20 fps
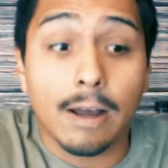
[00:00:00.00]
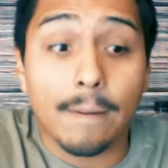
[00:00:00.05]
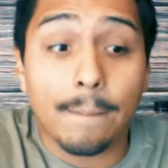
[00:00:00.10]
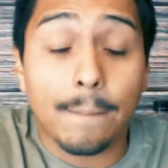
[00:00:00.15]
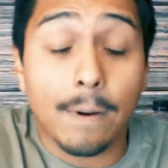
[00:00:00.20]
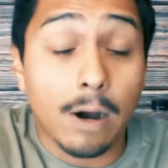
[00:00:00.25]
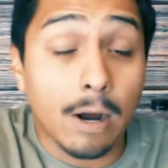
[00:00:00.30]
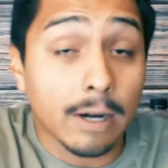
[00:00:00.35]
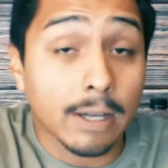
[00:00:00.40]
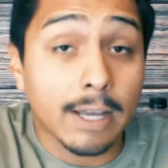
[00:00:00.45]

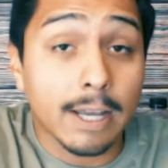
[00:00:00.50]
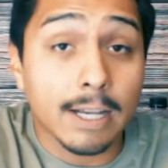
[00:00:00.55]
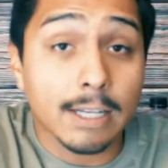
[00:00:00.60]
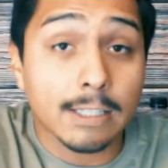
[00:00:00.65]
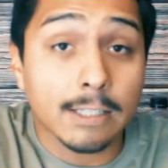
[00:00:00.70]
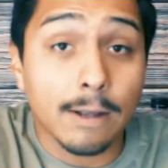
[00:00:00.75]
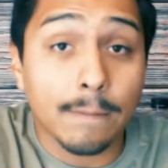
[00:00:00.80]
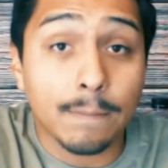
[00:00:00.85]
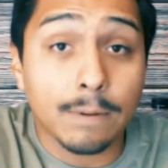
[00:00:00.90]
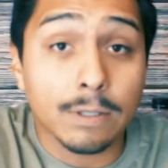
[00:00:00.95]

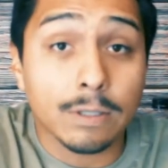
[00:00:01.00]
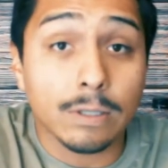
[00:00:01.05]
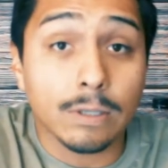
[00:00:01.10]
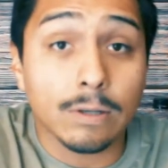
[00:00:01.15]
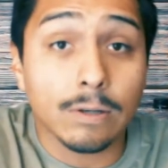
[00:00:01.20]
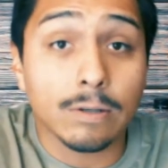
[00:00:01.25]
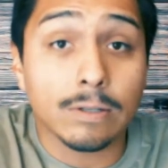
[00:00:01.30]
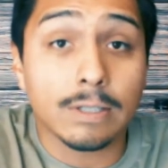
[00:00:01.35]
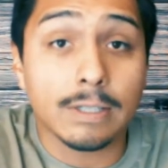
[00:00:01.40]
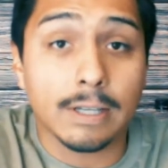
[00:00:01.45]
podcast
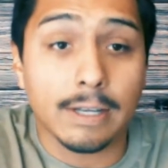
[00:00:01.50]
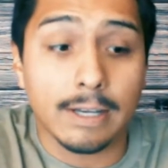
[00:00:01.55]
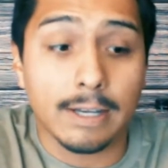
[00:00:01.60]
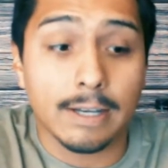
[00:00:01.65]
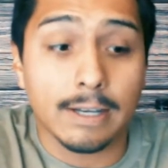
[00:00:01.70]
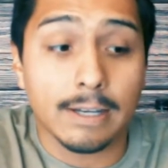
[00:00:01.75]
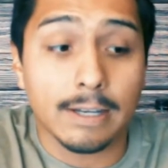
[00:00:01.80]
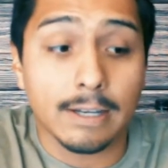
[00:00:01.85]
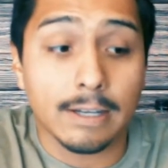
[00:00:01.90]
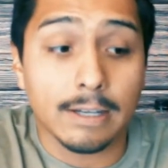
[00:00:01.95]
episodes,
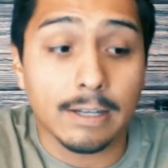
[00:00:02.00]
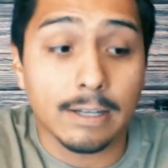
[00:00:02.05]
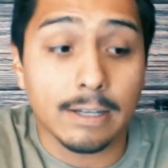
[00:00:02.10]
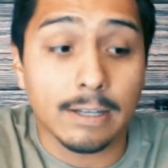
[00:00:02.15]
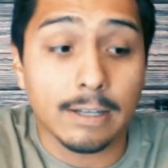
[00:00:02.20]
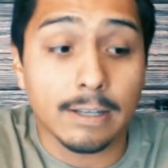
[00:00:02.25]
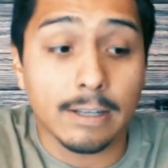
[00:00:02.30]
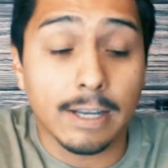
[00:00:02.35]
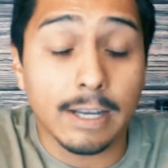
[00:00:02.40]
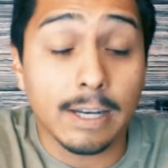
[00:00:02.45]
and
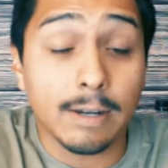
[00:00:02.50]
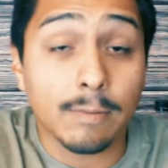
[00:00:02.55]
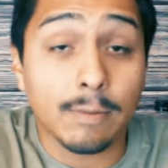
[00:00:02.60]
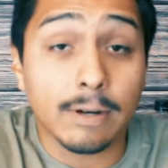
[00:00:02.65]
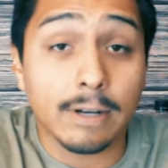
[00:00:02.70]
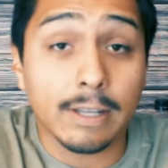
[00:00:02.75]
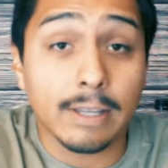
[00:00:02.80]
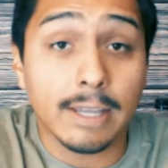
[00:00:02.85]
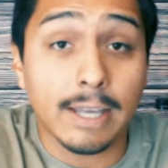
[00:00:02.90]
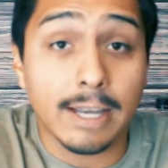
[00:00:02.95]

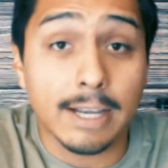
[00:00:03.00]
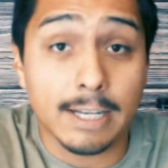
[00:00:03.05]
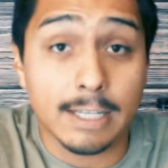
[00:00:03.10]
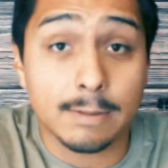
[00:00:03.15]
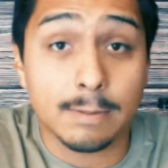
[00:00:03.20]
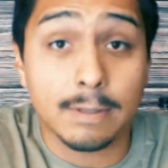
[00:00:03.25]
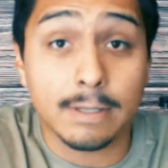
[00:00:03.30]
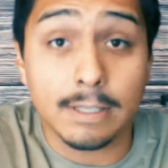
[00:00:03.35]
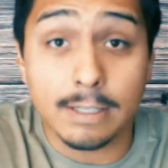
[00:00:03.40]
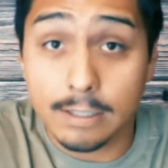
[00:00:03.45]
anybody that
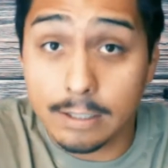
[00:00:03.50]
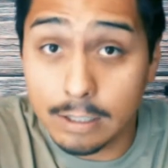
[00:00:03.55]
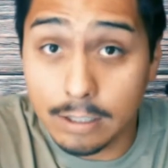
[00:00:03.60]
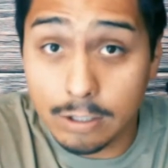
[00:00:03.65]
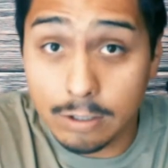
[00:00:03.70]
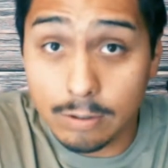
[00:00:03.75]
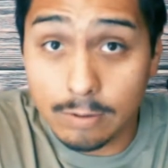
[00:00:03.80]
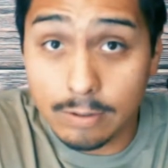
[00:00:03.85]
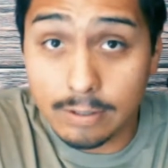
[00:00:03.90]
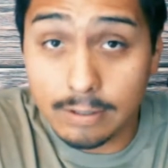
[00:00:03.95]
has been
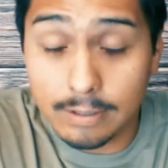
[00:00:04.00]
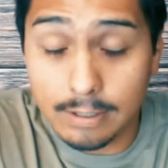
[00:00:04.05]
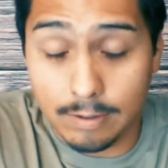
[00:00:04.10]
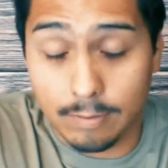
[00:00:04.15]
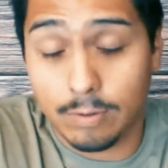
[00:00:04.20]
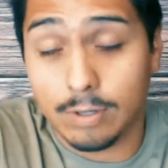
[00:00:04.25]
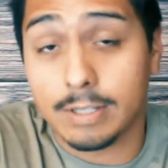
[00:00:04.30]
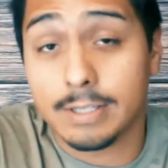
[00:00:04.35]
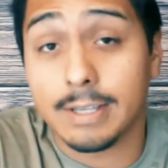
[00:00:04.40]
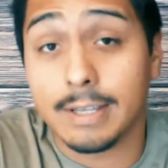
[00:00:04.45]
listening to it, I
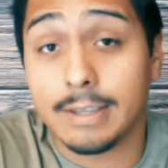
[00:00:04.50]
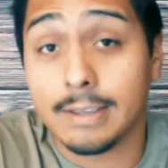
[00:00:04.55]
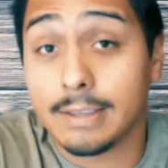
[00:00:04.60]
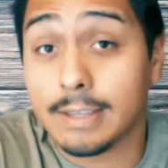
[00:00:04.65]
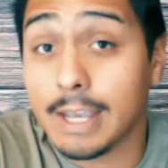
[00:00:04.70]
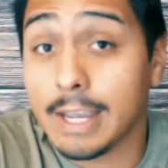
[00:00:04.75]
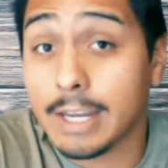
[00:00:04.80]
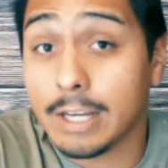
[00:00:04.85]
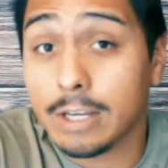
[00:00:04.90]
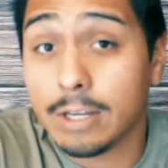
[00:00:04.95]
want to say
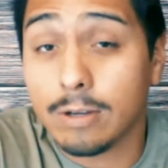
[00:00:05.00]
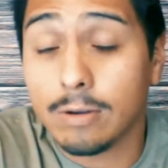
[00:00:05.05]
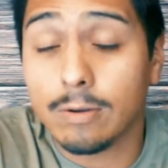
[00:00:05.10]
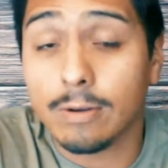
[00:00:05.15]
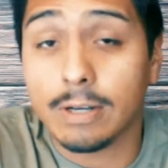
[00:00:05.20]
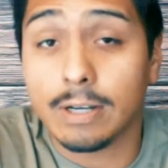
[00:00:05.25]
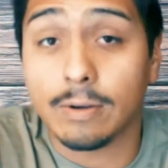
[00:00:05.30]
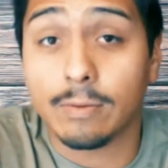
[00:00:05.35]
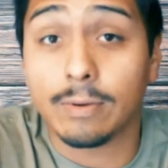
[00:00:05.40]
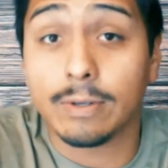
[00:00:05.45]
thank you,
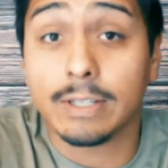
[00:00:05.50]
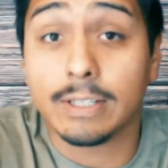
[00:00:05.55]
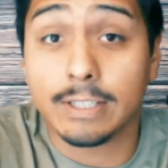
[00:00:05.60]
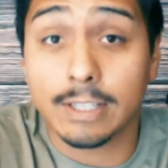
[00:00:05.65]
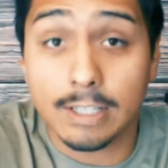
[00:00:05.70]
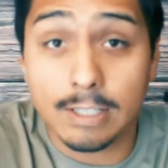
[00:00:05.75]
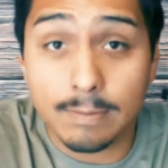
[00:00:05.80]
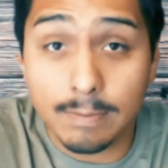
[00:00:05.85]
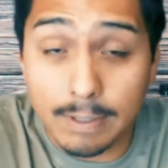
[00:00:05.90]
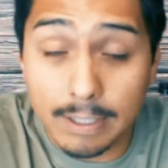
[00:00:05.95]
and it really
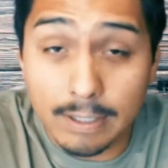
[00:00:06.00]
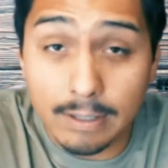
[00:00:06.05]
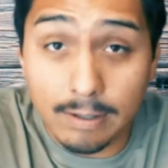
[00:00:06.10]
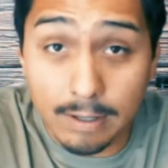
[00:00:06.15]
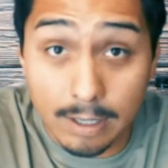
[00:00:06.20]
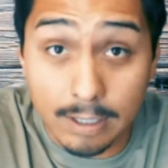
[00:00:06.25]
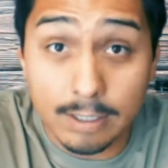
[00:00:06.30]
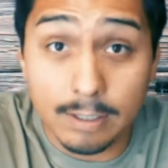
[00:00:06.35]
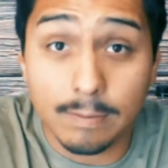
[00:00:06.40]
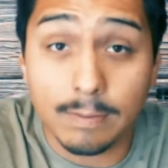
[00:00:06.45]
does mean a
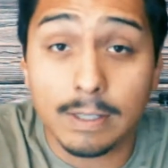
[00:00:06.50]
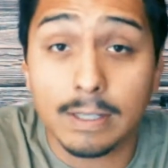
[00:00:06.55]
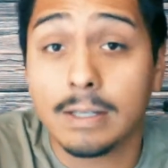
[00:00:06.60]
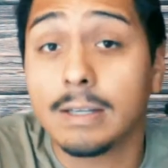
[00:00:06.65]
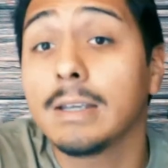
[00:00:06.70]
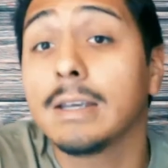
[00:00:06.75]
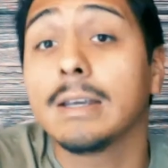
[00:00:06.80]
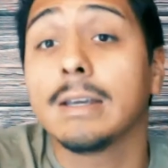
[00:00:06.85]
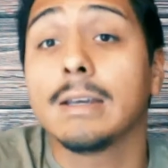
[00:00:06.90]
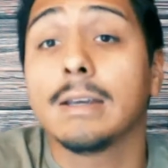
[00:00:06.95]
lot to me.
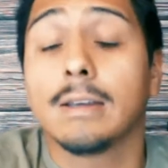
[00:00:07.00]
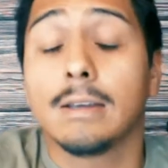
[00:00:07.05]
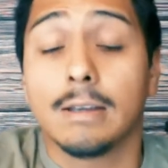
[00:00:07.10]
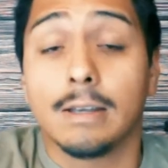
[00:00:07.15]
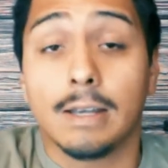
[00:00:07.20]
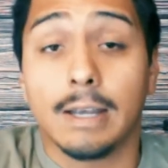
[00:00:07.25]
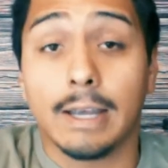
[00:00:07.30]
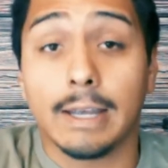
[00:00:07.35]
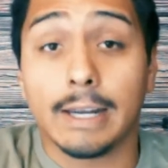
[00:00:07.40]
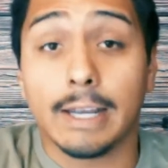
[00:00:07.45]

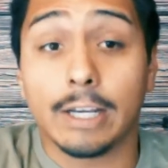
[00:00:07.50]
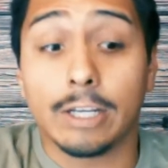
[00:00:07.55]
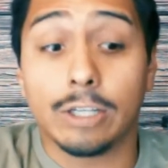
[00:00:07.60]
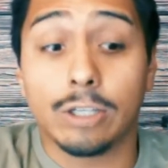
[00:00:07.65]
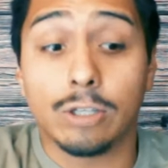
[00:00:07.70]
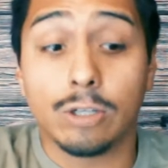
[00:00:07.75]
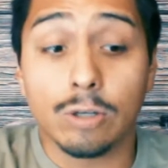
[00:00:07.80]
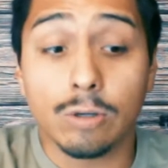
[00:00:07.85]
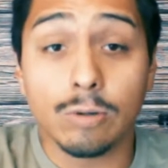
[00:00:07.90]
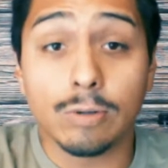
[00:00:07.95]
And I
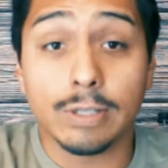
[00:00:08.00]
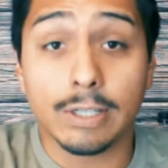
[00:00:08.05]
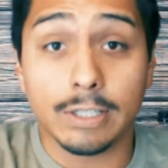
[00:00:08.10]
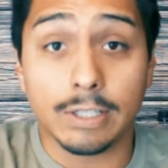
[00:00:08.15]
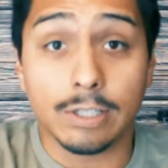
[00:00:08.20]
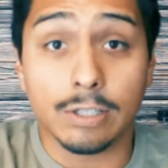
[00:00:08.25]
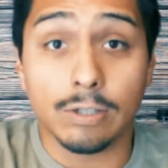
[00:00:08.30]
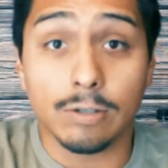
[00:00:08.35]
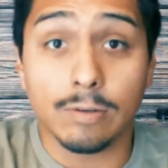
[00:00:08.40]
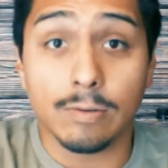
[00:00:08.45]
do need
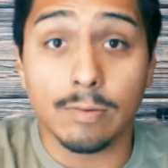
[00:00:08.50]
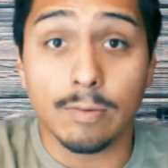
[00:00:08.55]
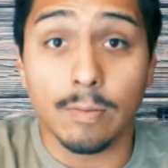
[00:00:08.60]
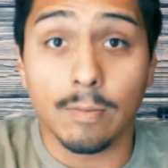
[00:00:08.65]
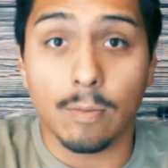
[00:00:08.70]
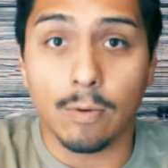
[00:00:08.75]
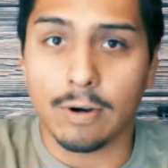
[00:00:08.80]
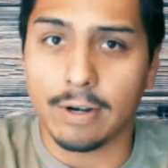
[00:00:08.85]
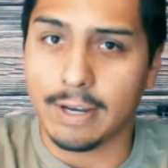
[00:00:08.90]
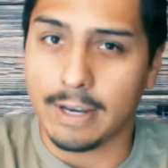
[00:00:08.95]
to do
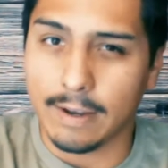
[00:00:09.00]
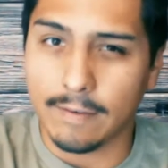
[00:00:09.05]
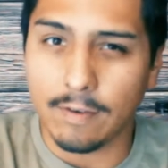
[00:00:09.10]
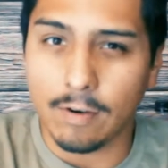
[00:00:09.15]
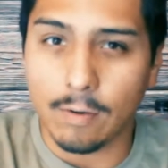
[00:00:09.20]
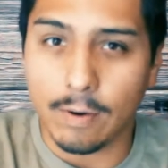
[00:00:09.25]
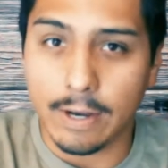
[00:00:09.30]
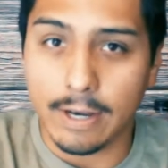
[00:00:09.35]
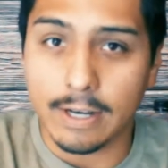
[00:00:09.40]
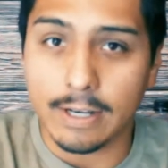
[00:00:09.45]
more
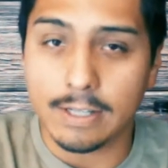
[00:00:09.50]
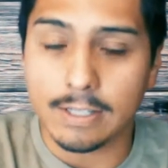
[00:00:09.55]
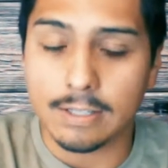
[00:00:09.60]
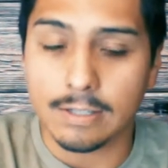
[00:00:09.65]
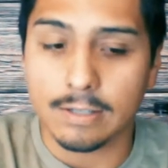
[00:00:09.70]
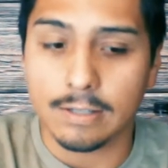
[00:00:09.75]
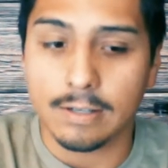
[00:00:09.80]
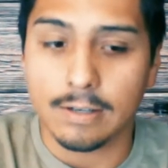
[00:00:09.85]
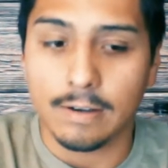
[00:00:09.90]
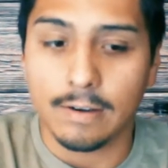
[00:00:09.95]

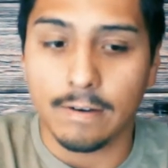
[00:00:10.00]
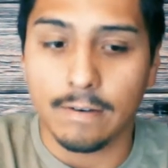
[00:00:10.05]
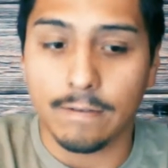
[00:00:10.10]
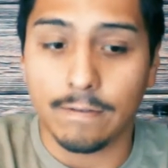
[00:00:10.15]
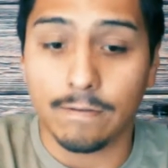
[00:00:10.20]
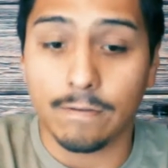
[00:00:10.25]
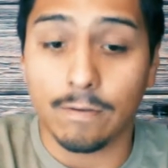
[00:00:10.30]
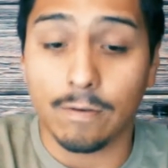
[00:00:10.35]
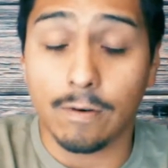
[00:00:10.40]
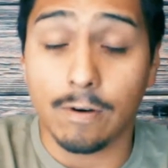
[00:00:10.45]
giveaways
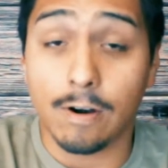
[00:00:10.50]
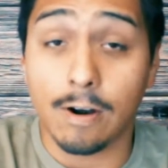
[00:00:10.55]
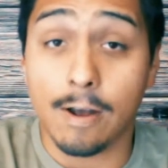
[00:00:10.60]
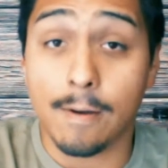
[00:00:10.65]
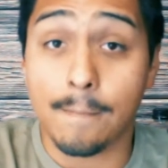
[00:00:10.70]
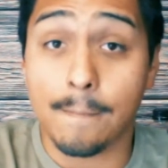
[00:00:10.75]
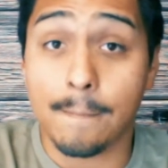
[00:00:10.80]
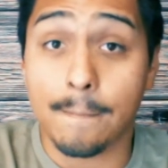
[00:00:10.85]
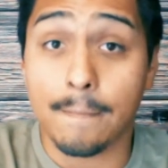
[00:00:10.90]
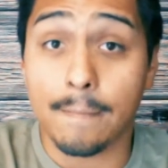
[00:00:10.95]
for
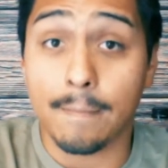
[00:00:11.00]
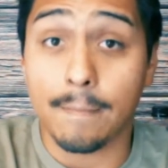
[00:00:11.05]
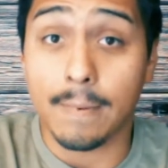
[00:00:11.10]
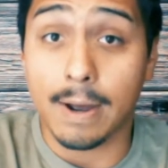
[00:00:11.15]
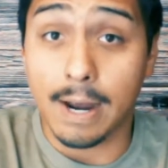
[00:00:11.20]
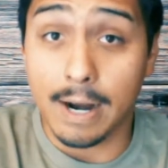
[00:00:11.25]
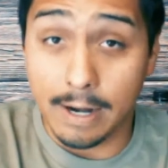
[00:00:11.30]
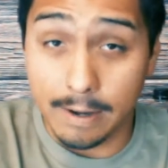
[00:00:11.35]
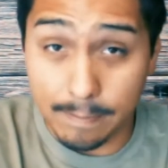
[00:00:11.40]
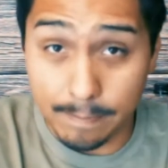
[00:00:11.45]

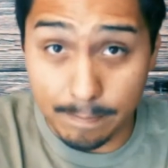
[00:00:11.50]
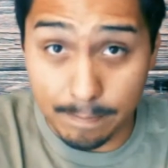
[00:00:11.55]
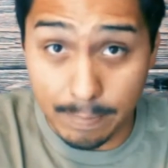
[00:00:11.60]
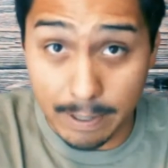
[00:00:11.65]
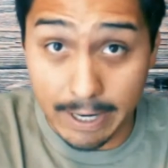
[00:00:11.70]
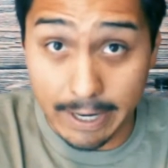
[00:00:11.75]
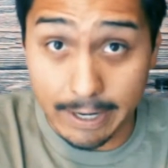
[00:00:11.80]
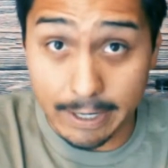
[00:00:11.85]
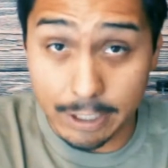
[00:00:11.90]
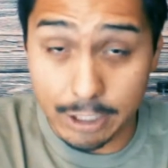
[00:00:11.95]
my
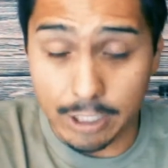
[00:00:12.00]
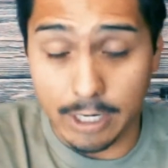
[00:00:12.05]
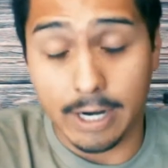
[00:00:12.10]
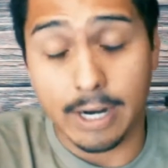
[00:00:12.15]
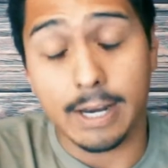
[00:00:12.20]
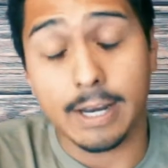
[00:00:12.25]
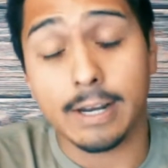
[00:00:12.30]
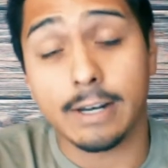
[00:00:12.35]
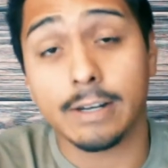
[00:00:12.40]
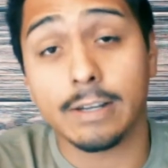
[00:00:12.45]
page
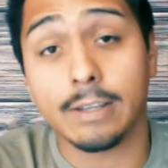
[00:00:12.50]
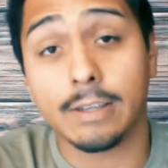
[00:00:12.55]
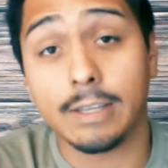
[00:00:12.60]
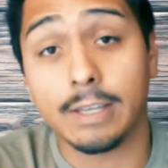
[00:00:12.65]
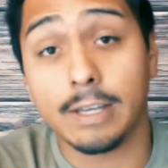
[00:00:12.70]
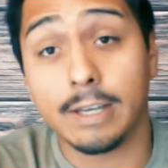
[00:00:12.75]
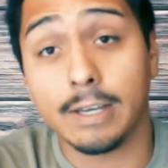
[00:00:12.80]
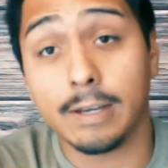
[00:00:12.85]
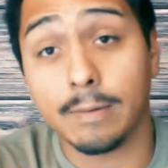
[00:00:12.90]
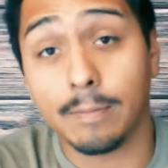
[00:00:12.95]
and
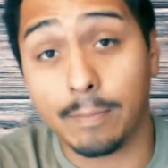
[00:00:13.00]
the